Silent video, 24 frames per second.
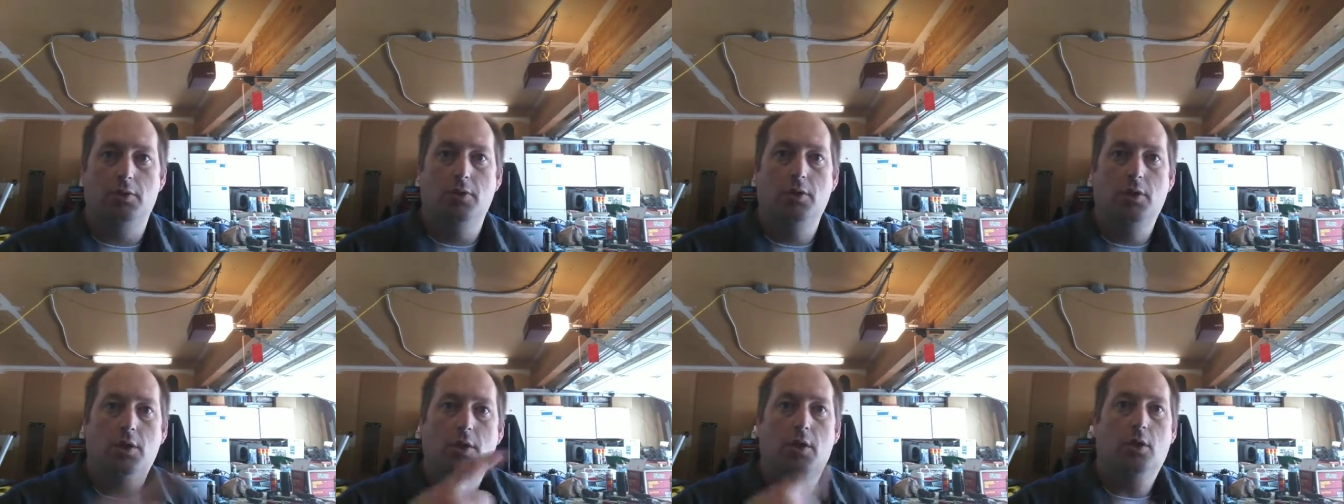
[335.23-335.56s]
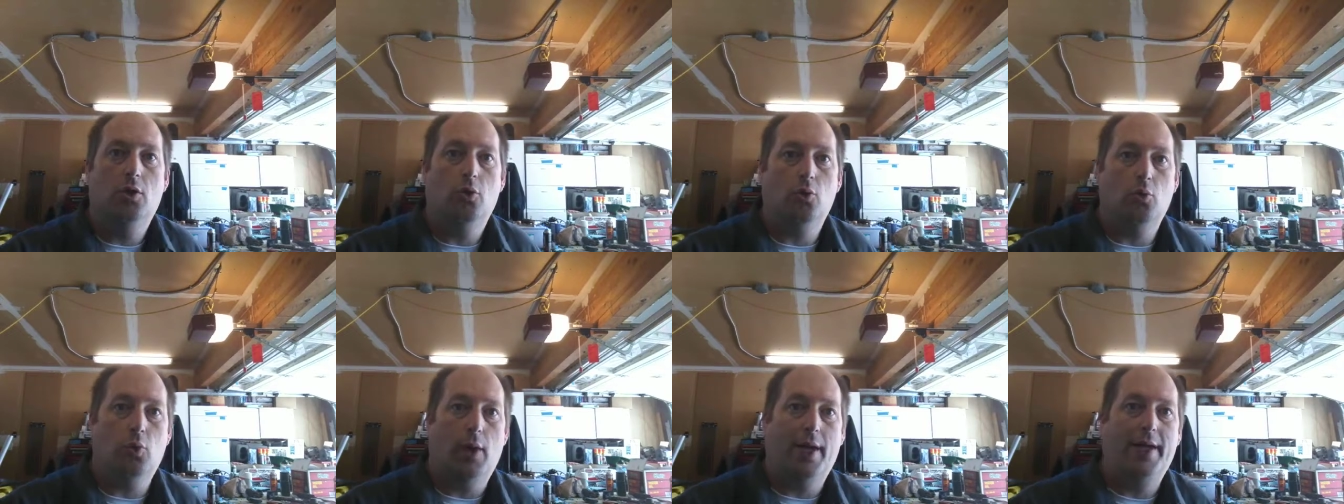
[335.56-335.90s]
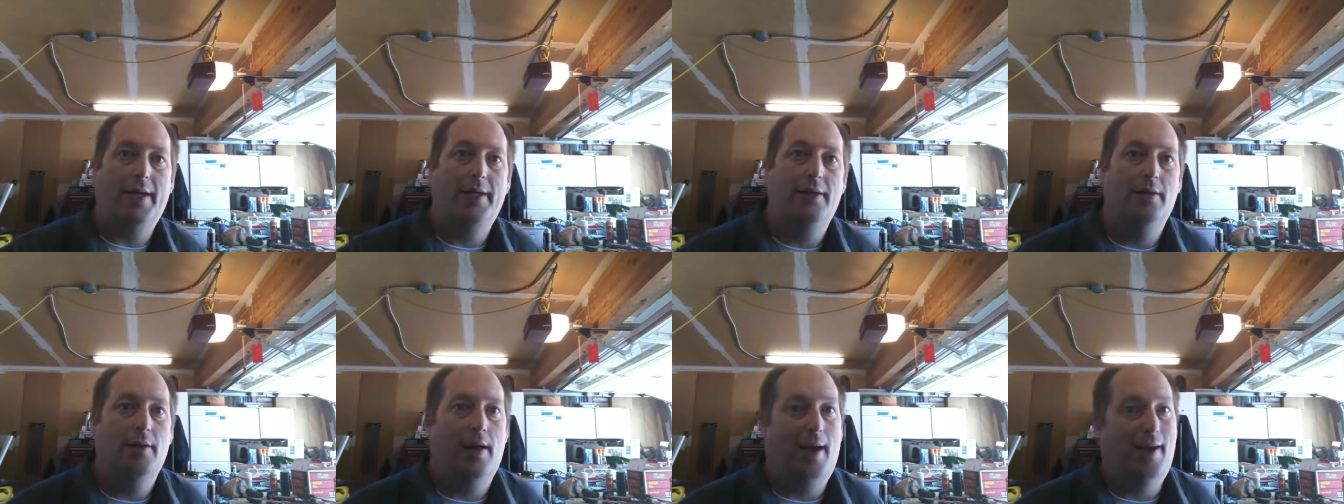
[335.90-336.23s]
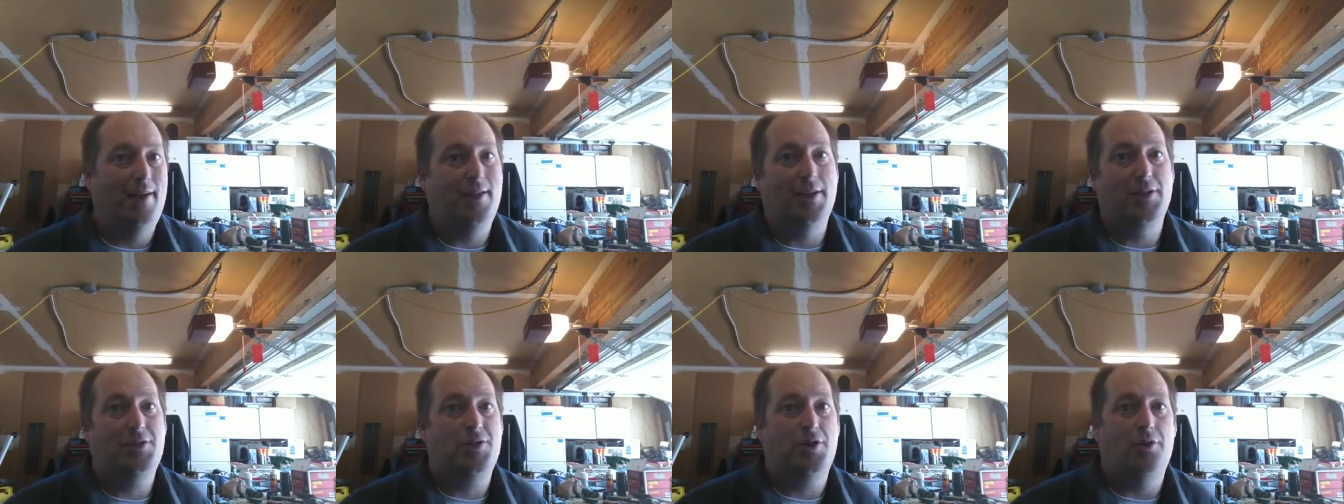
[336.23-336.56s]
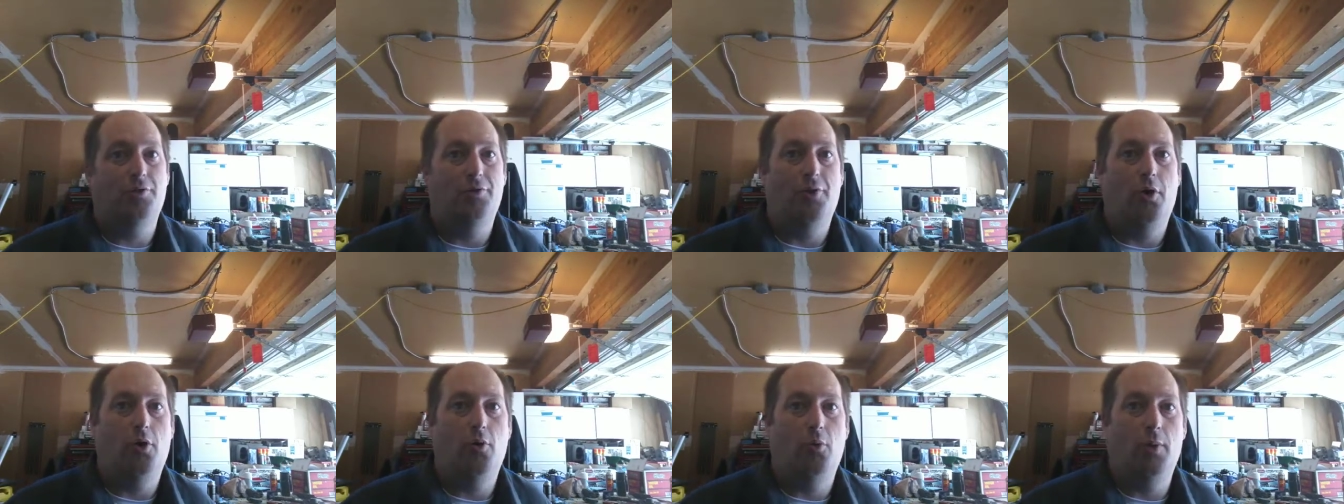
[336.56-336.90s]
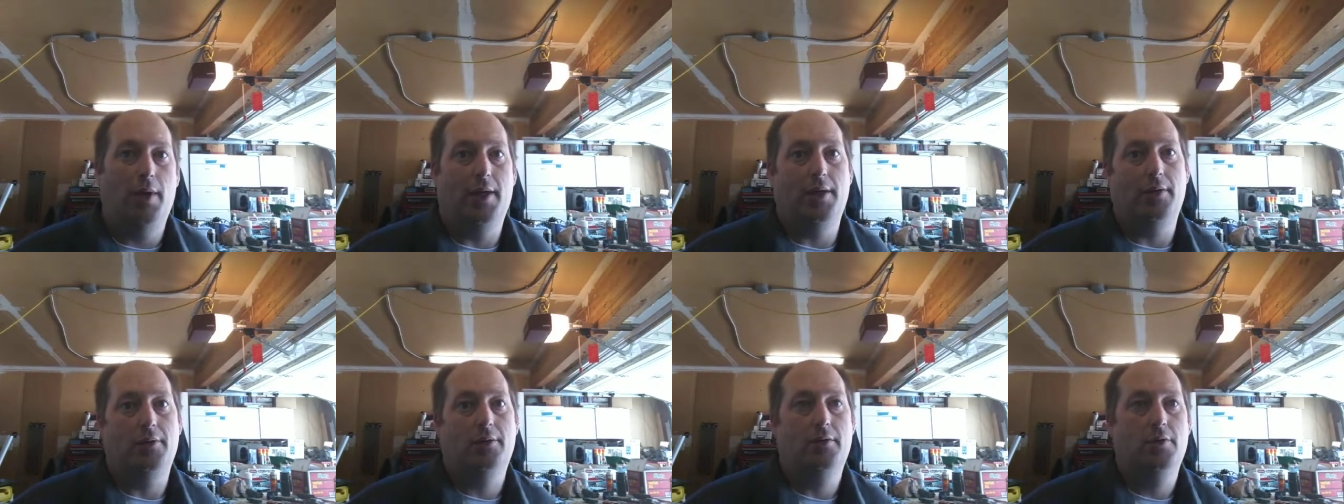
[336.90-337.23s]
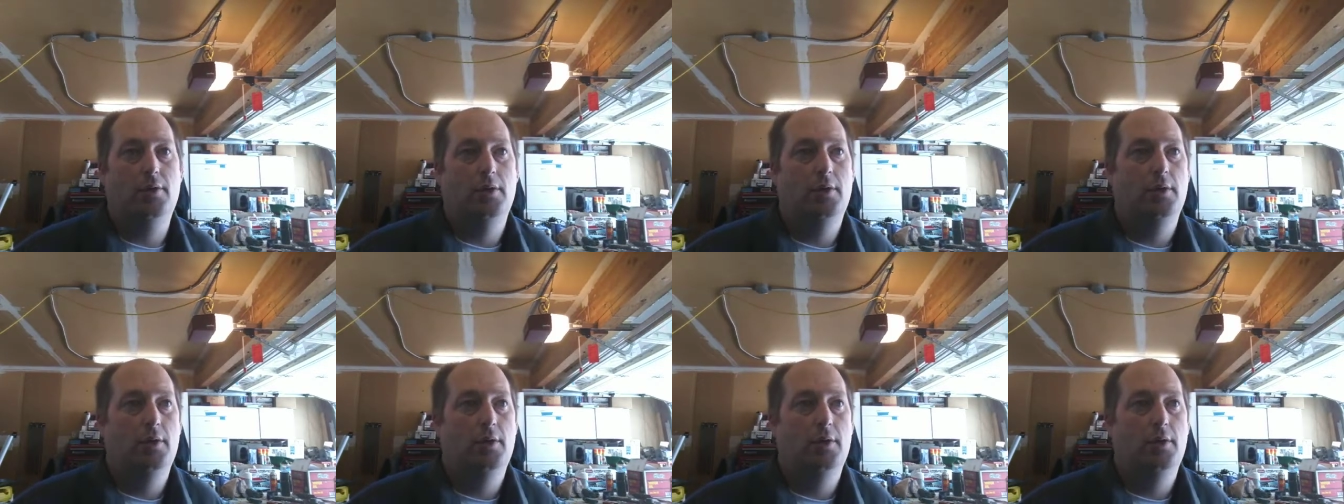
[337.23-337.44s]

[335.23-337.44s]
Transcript: rate. I just don't know when.